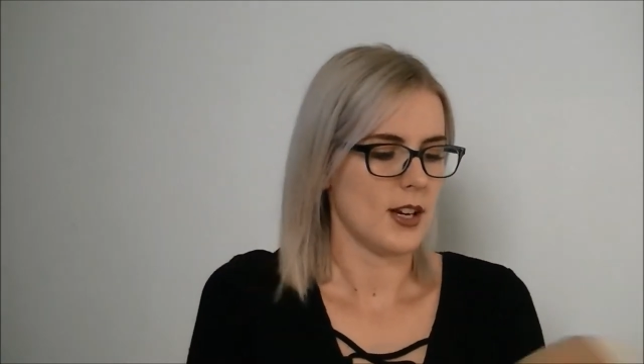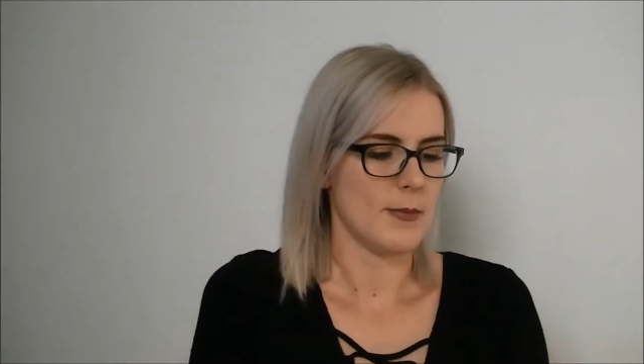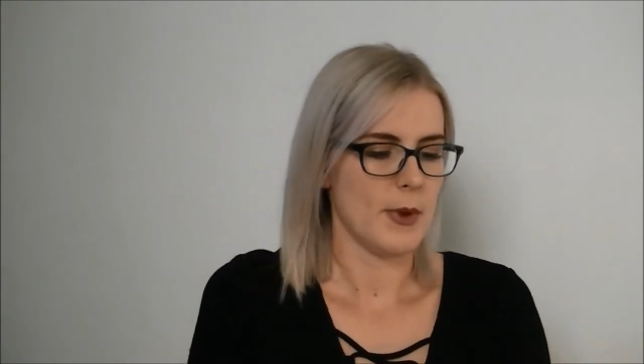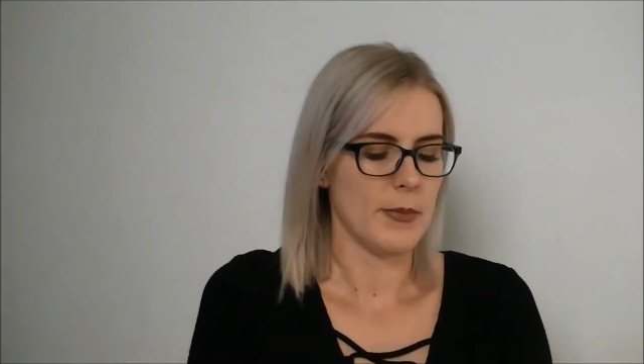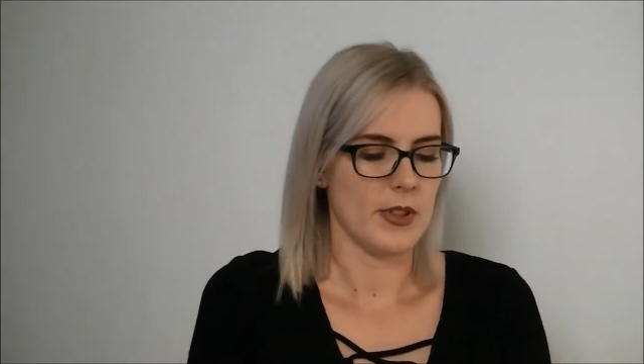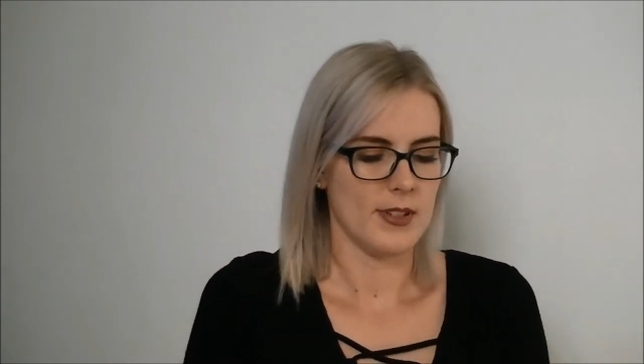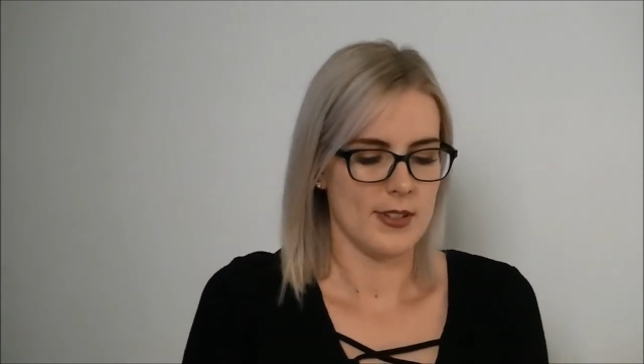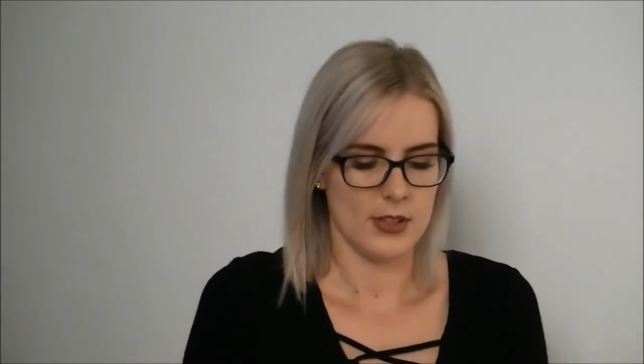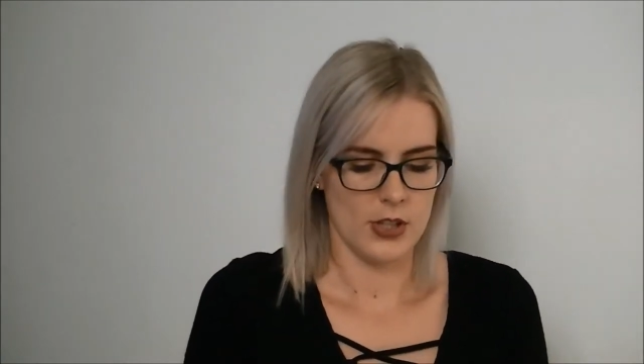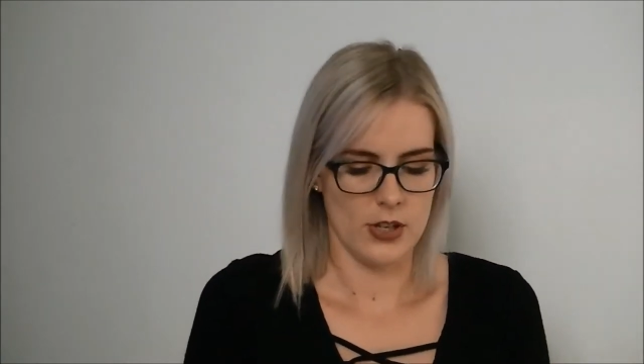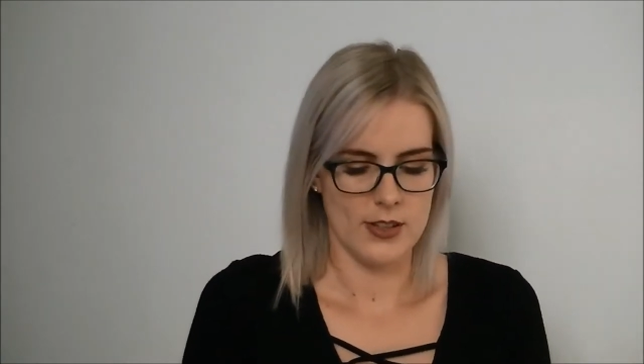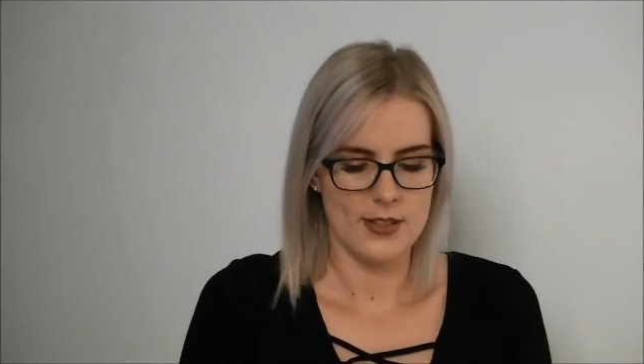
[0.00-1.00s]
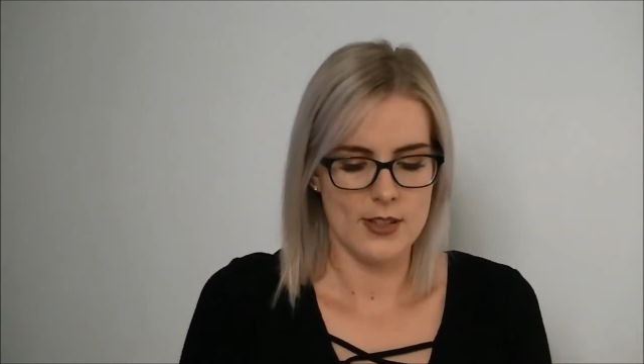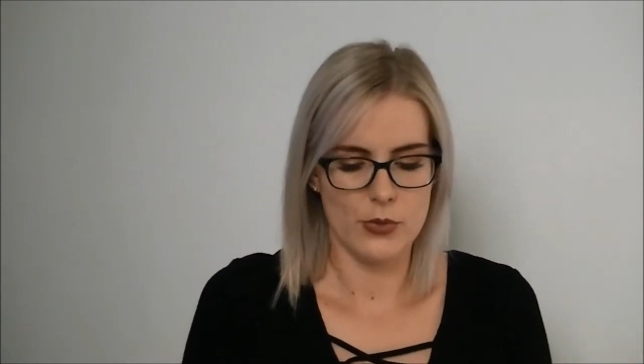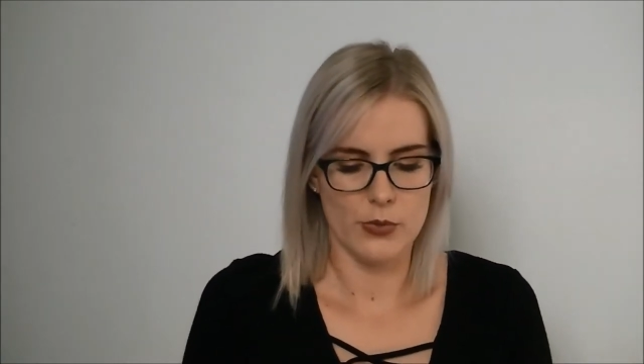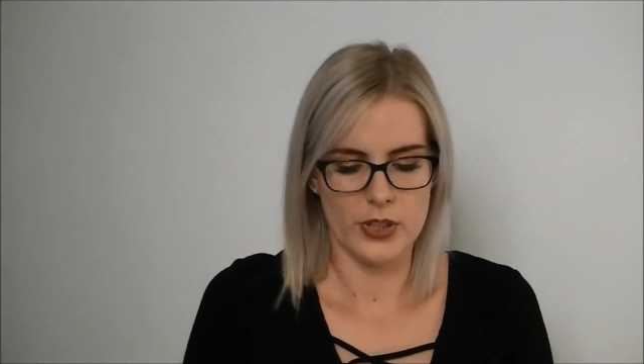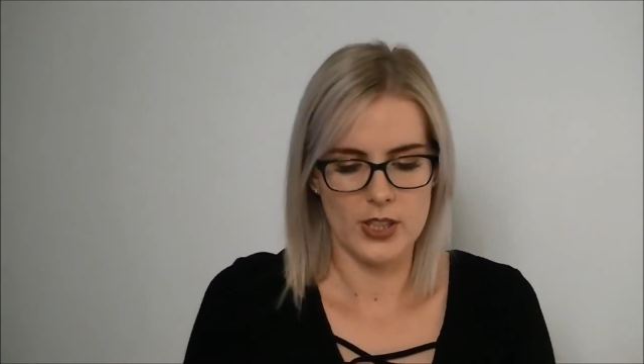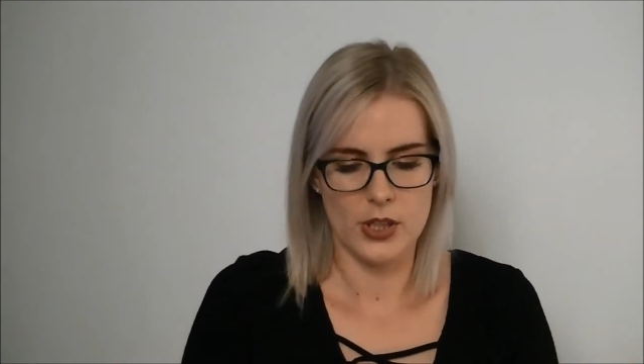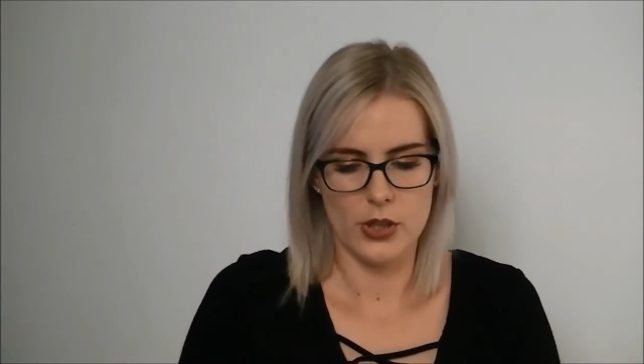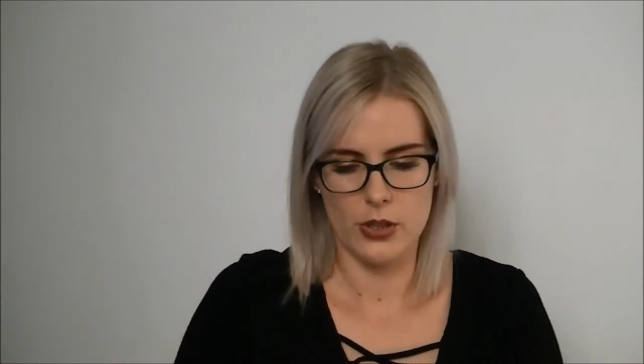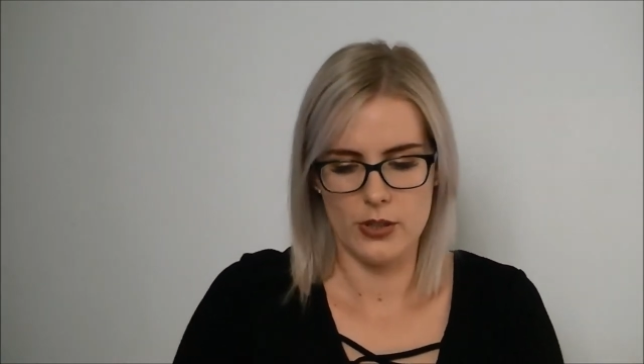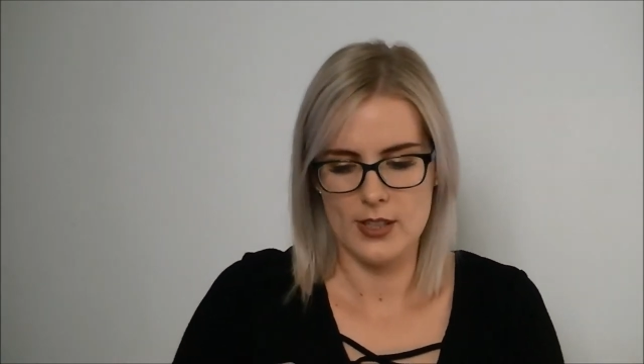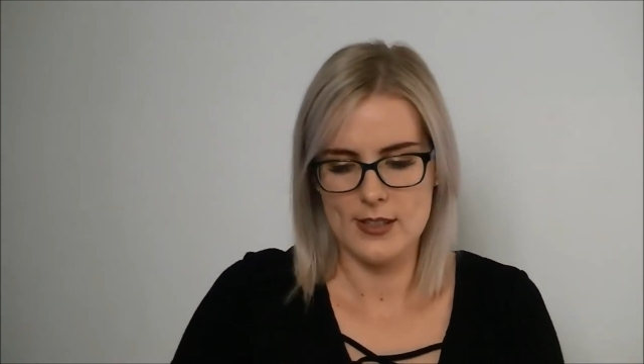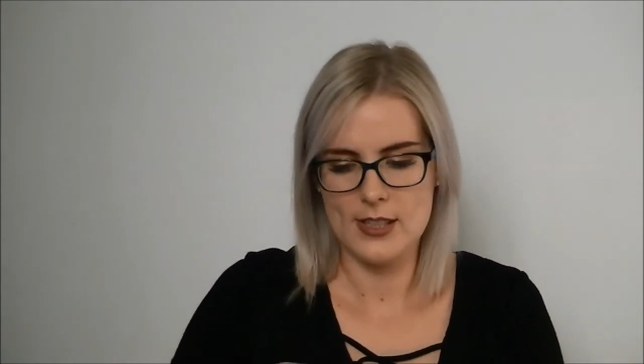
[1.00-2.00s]
I remember this skirt. This is really
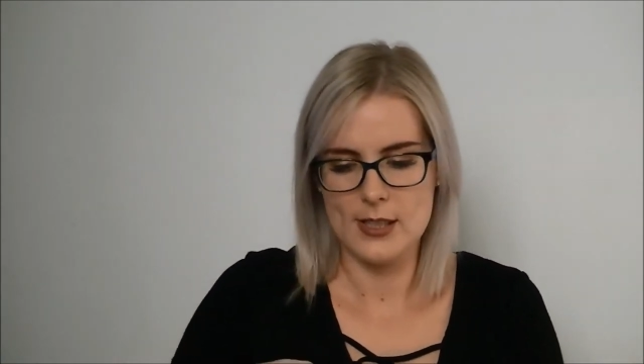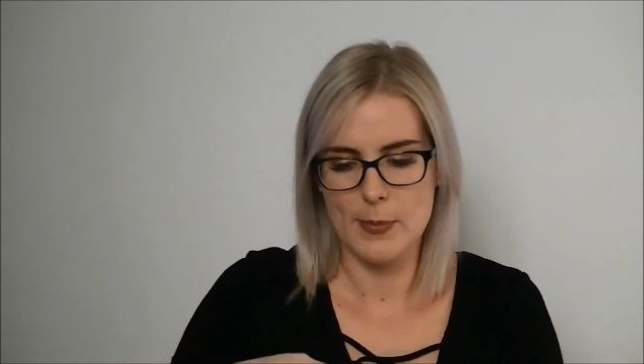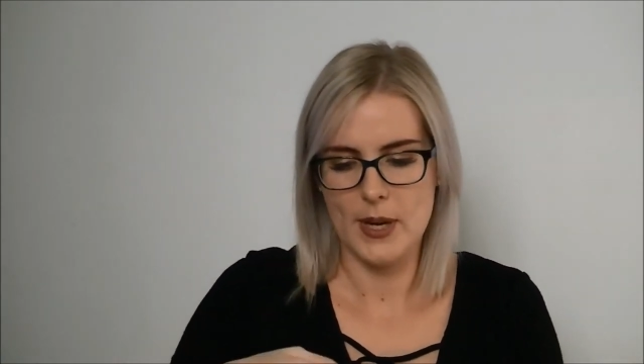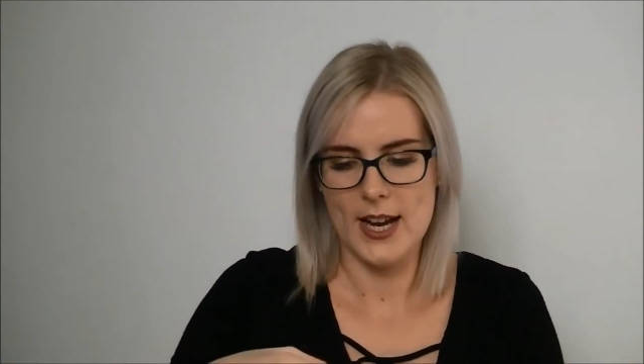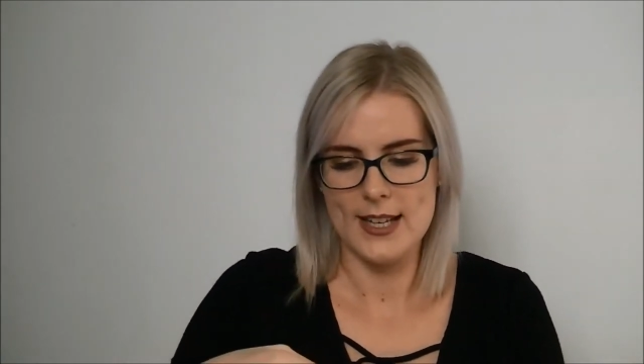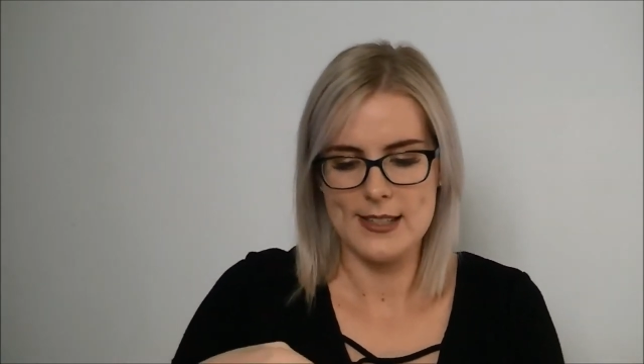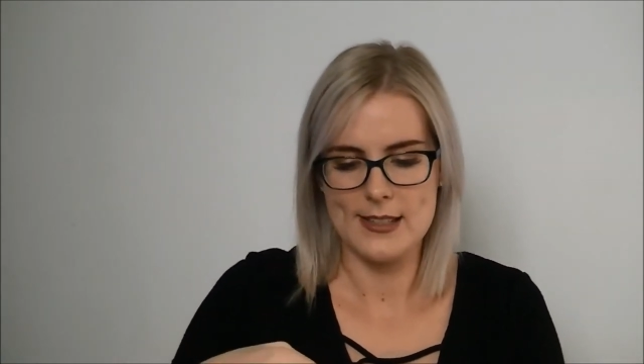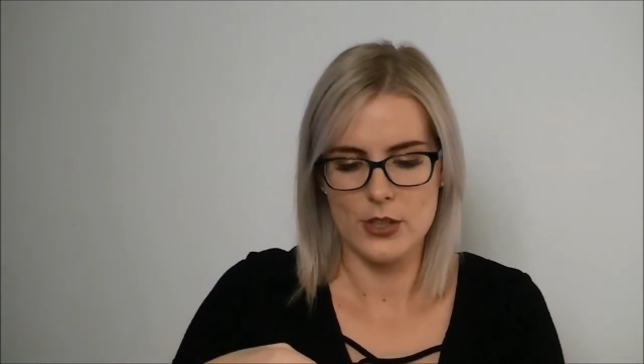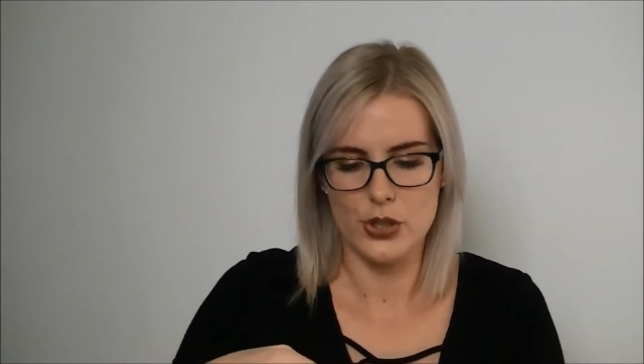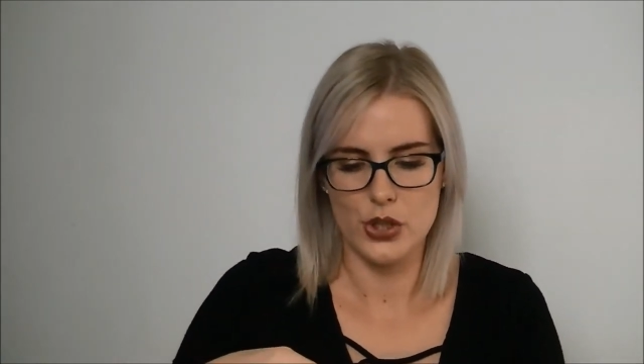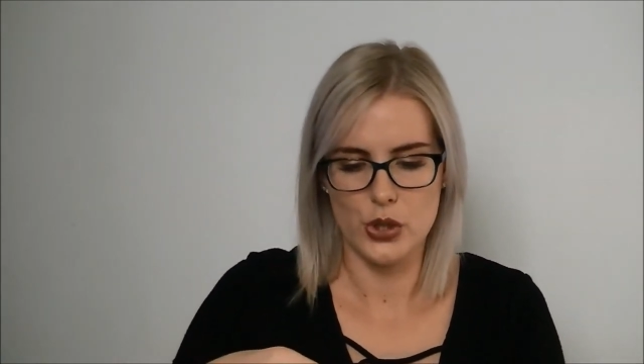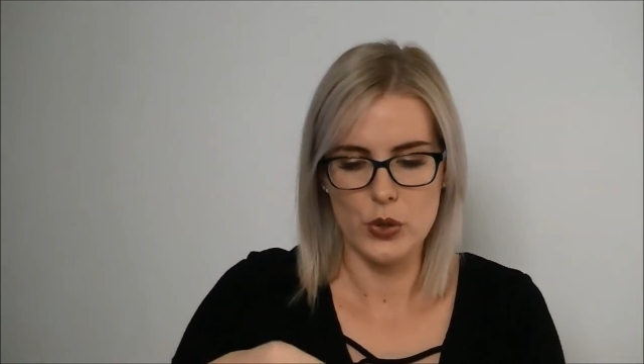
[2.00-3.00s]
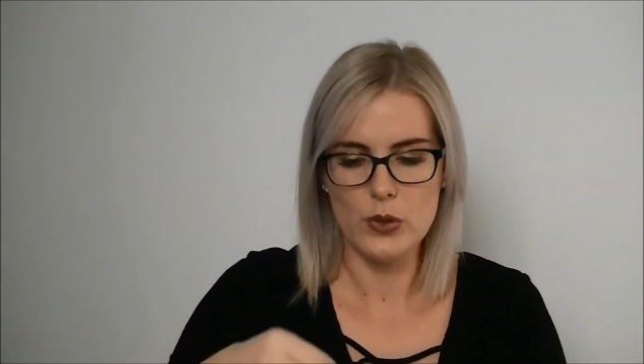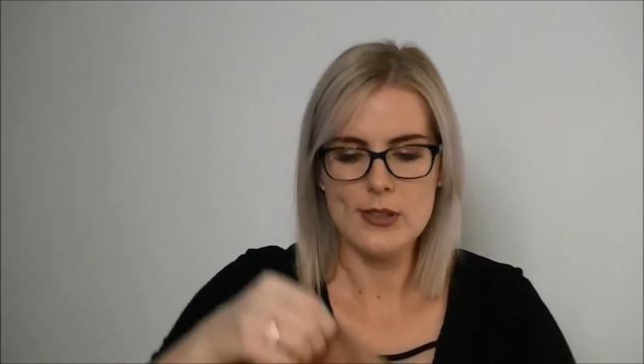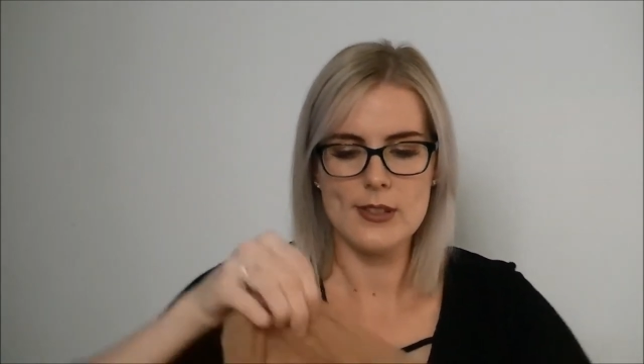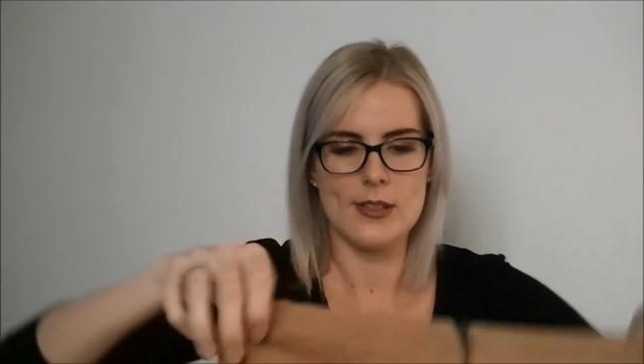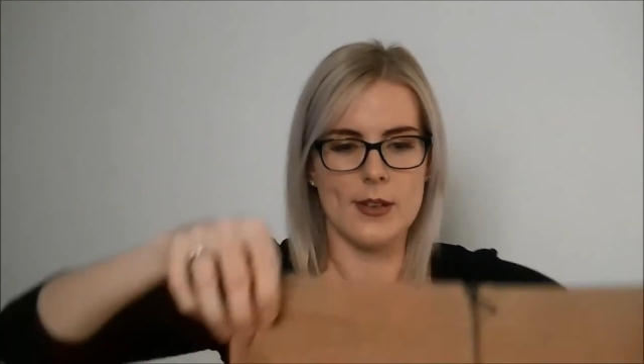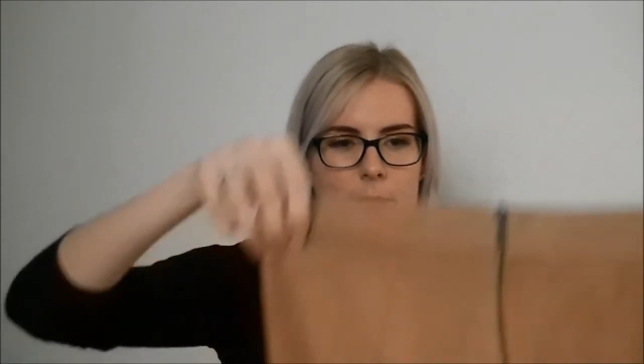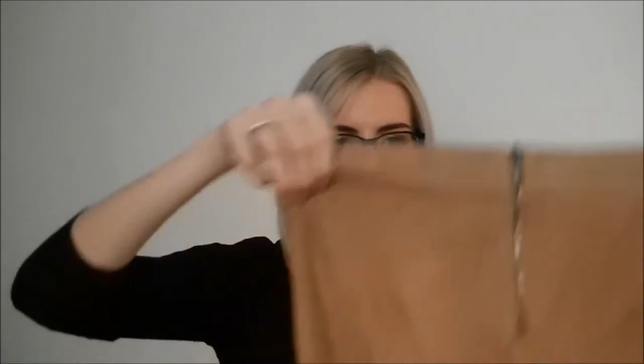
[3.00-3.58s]
cute. This is by Seduce.